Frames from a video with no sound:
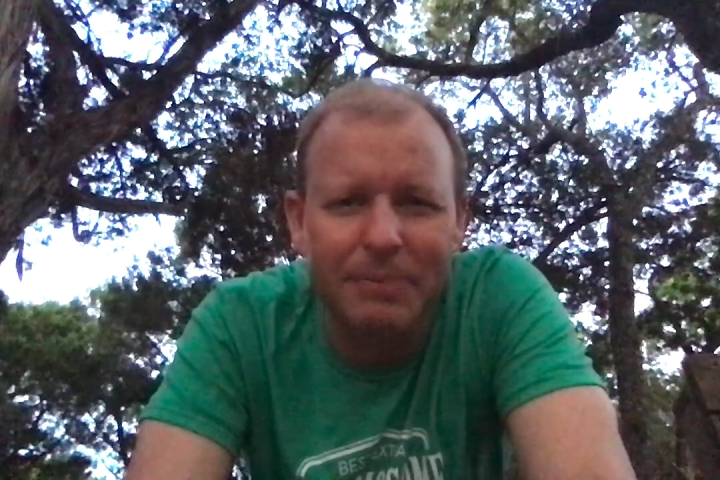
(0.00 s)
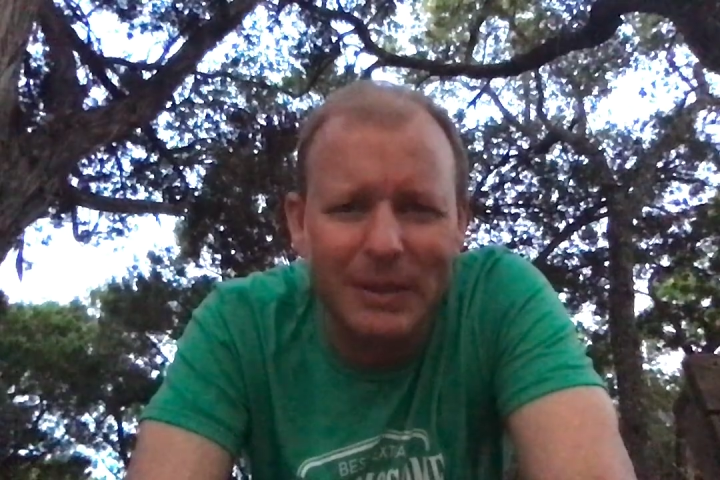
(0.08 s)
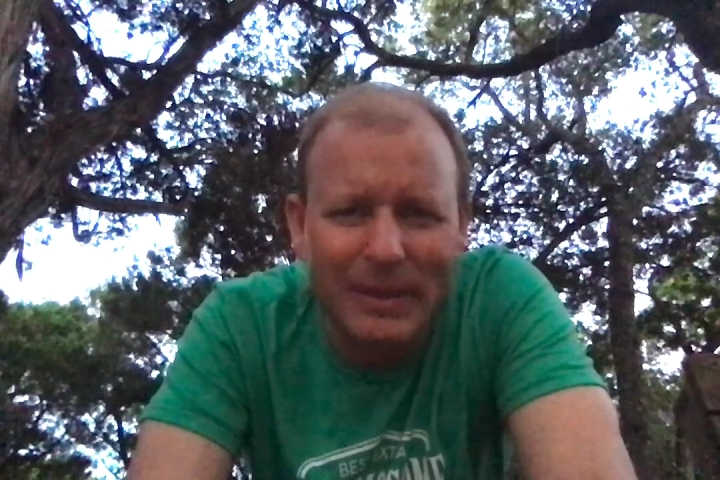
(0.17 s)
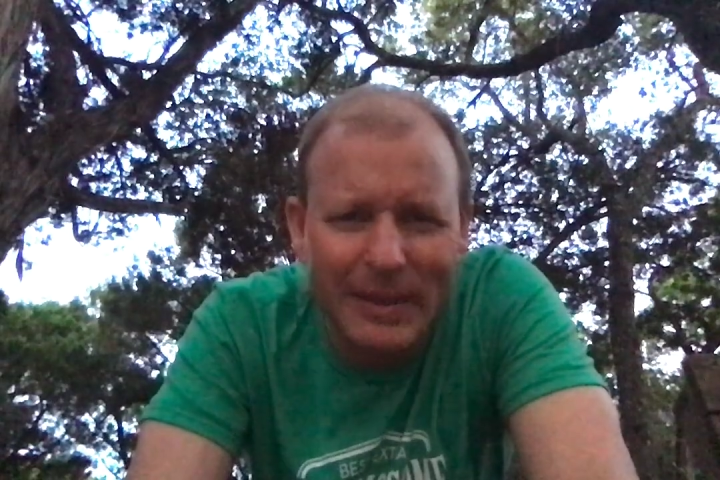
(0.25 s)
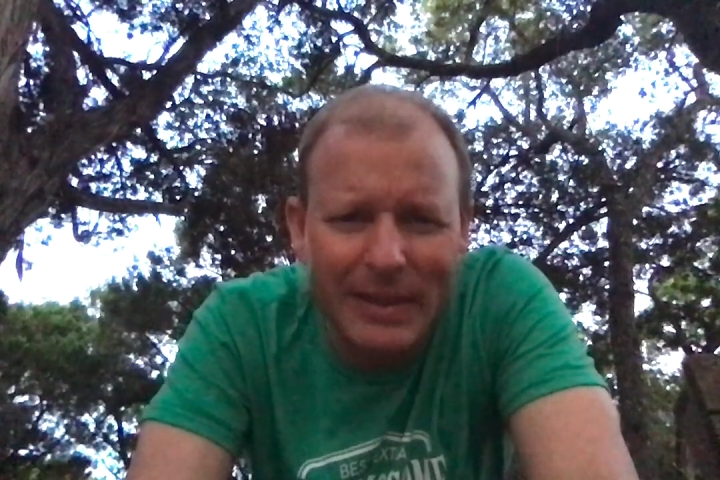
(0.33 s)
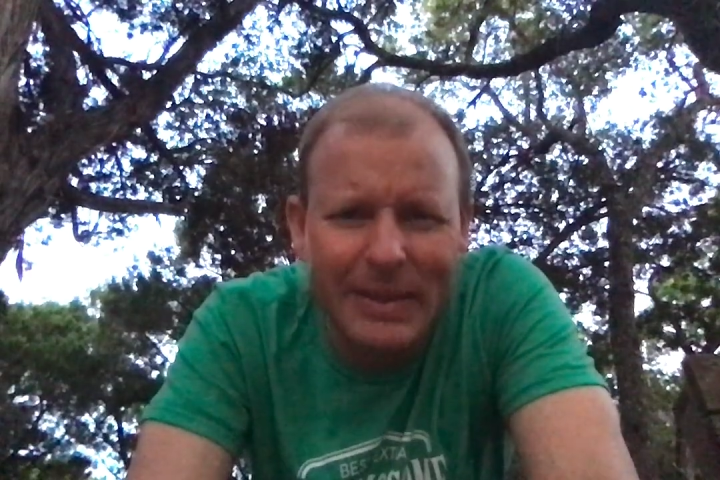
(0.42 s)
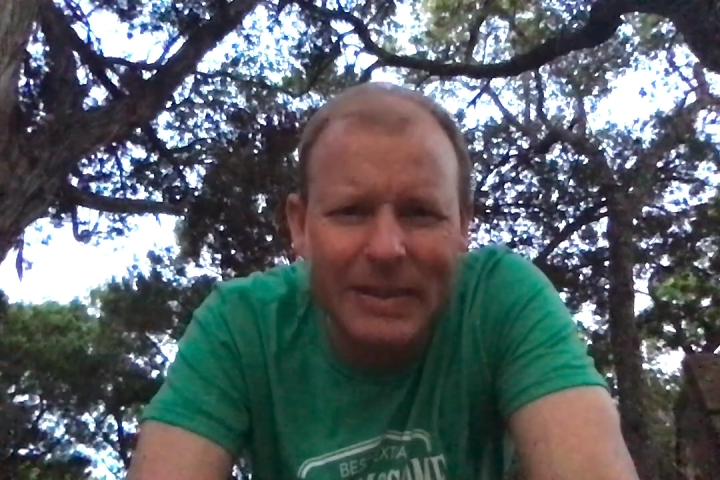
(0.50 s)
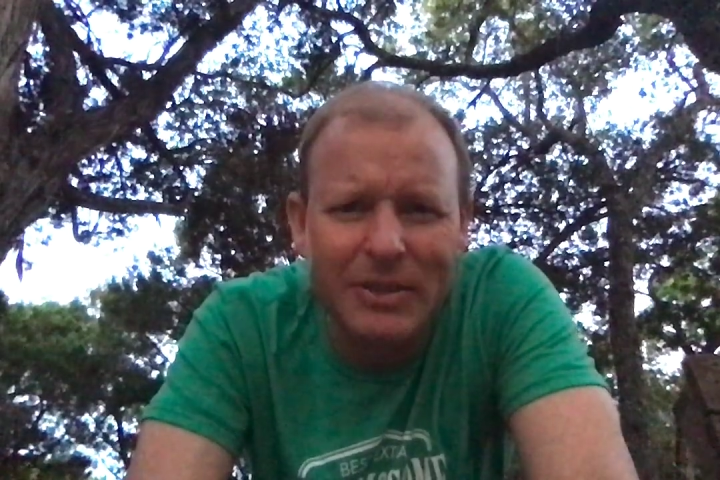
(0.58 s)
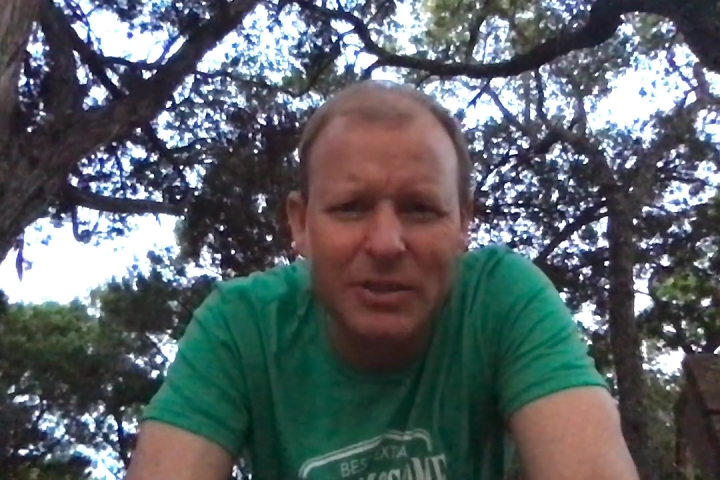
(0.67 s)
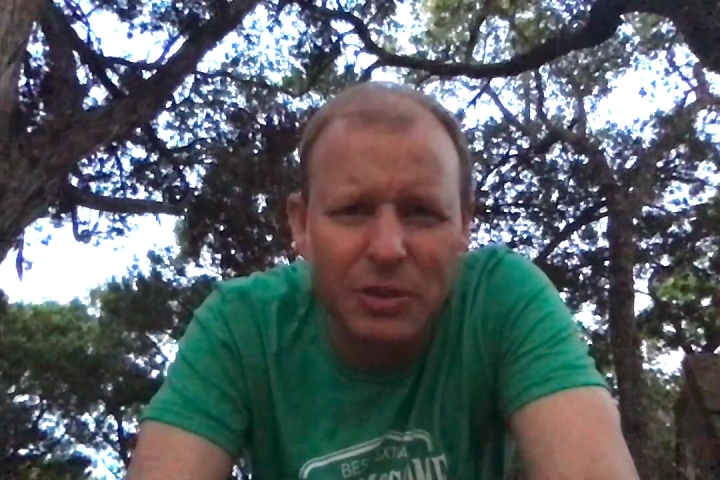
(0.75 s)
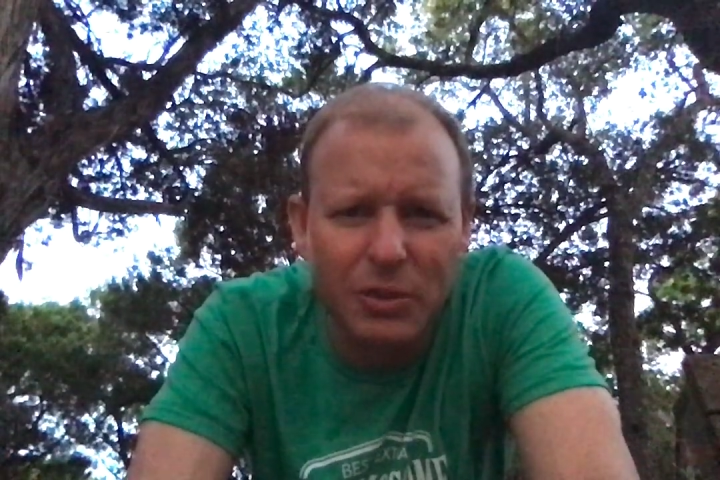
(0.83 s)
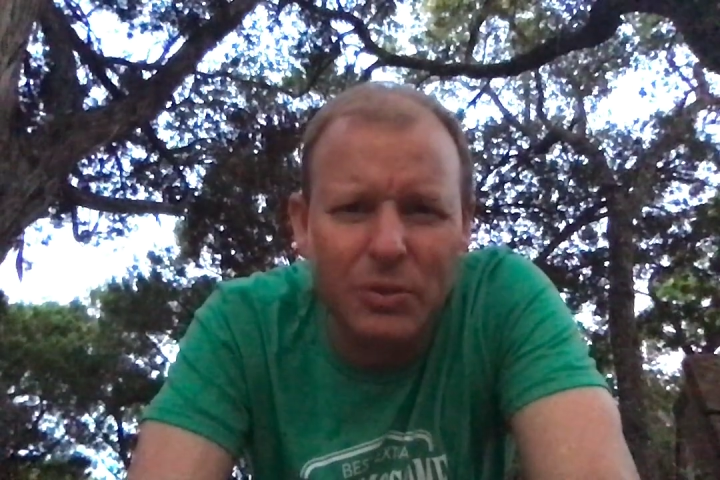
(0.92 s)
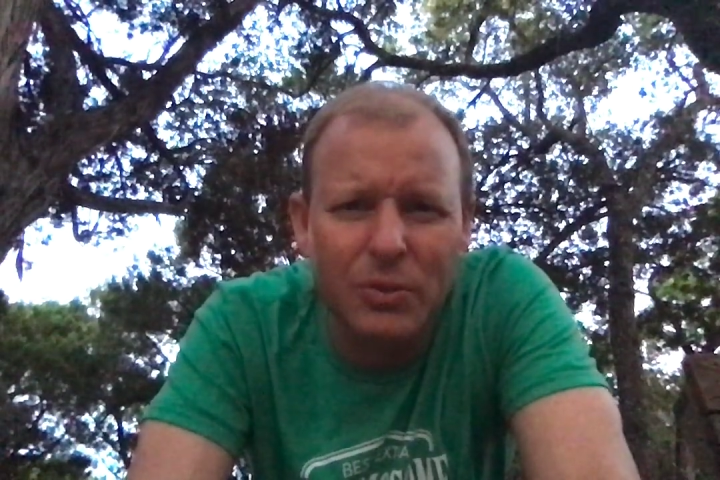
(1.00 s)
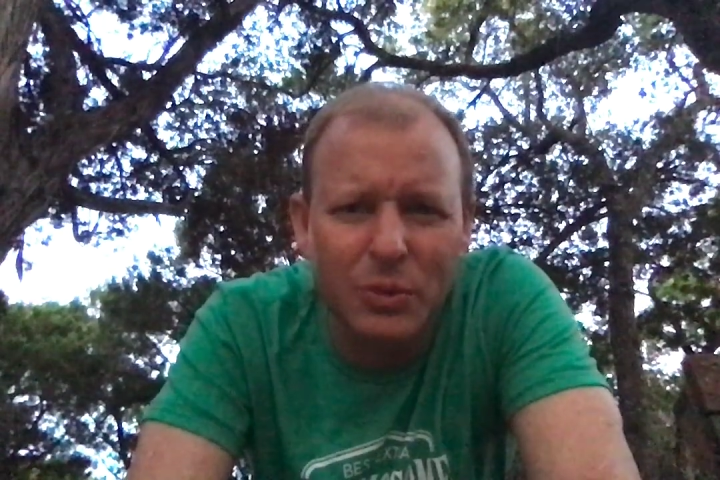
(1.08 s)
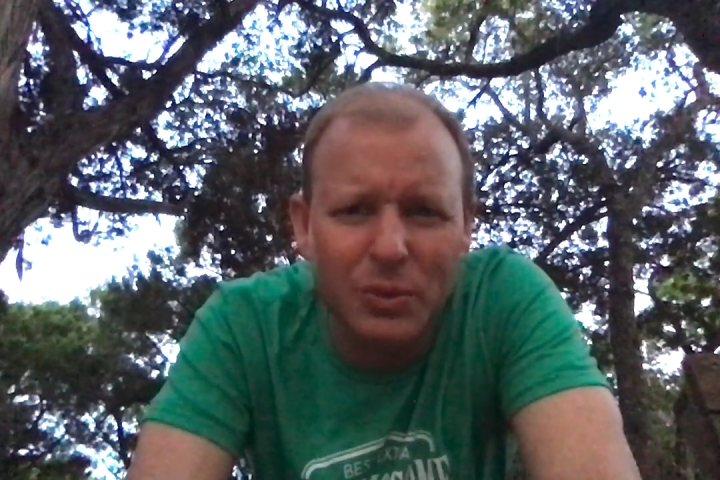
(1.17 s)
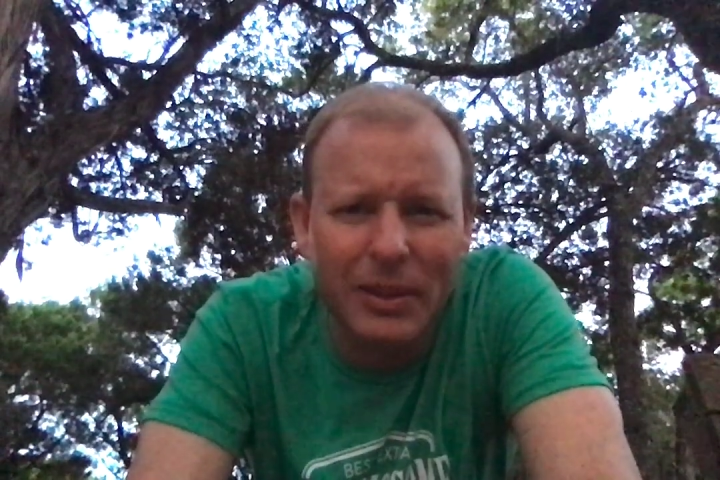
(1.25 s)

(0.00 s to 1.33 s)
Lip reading: please do